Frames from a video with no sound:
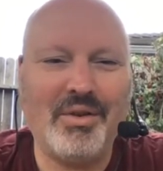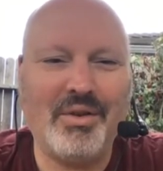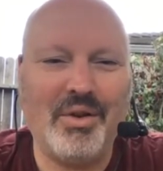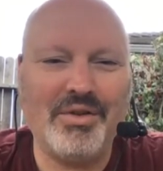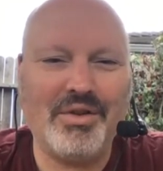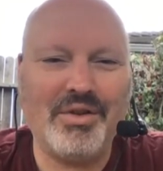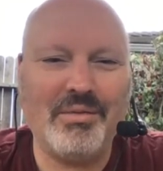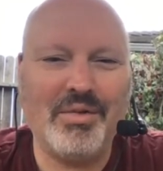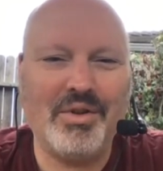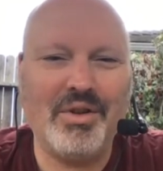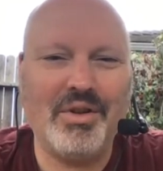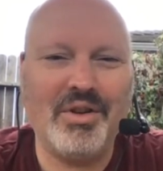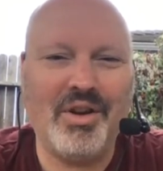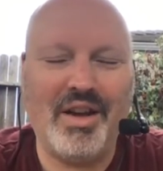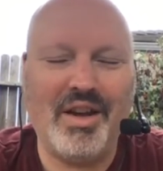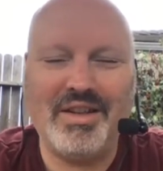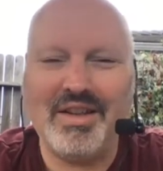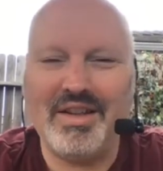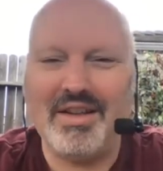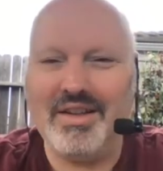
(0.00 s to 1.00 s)
got some good
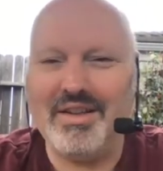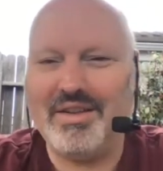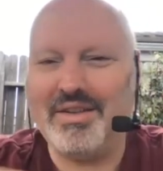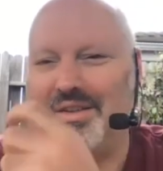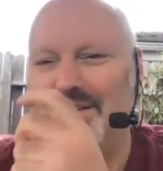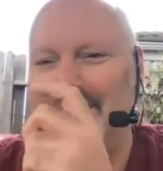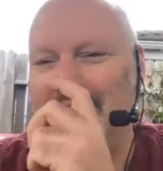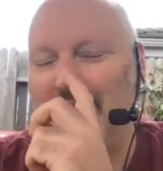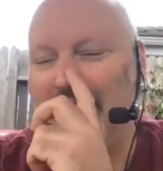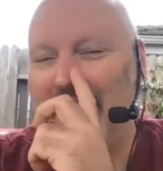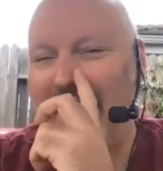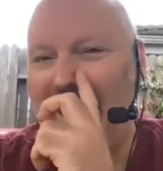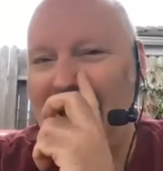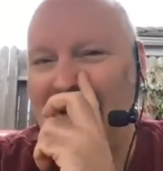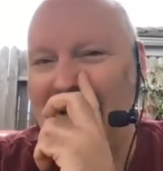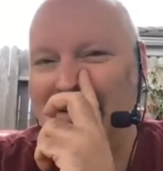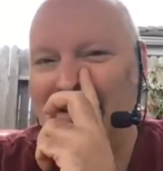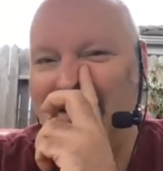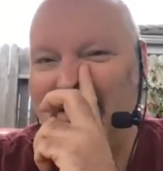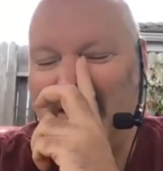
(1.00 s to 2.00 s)
ideas to
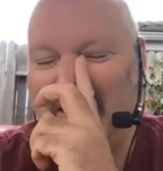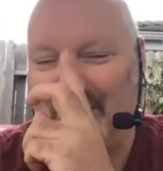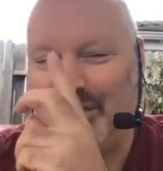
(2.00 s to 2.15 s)
add to the